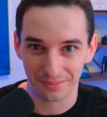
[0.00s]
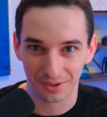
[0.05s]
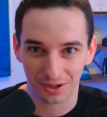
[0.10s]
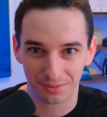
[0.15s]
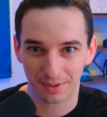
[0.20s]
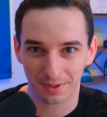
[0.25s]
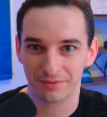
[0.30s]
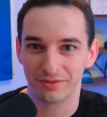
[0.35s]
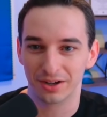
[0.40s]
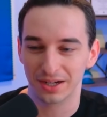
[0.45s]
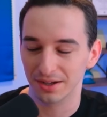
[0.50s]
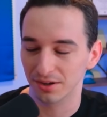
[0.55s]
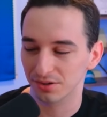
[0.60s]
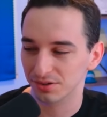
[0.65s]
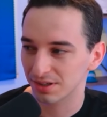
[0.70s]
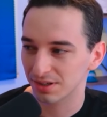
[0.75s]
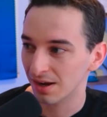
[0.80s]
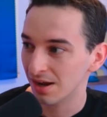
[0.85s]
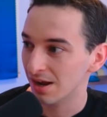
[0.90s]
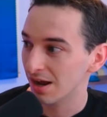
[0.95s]
on my videos
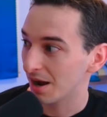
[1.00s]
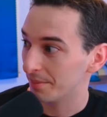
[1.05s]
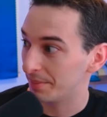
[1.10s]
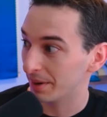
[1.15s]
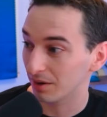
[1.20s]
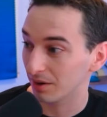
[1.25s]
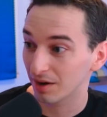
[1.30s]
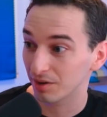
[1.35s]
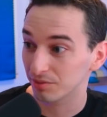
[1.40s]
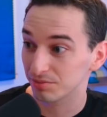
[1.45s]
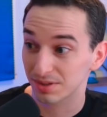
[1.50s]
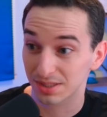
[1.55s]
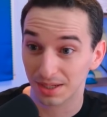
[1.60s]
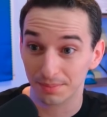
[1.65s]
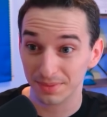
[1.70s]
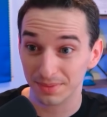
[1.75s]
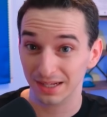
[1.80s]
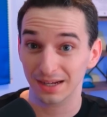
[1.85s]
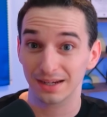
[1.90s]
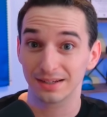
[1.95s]
about how
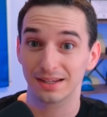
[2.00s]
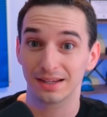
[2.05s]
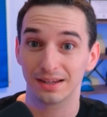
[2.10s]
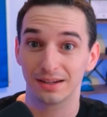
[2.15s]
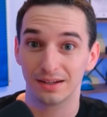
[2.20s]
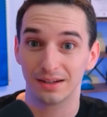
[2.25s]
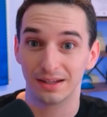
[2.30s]
something I did